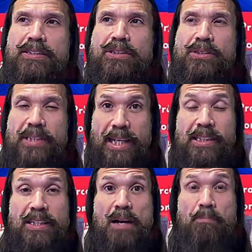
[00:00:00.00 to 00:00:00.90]

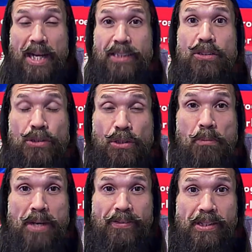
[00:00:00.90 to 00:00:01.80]
created a mind control
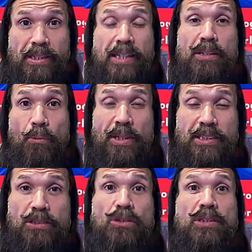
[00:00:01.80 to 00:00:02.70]
method, and it
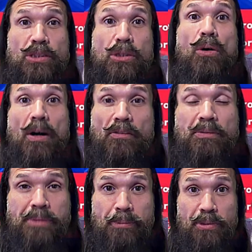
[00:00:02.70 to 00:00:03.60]
wasn't to control other
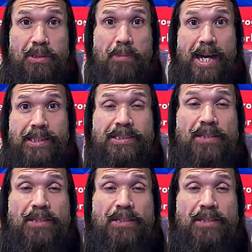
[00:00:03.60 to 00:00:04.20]
people's minds.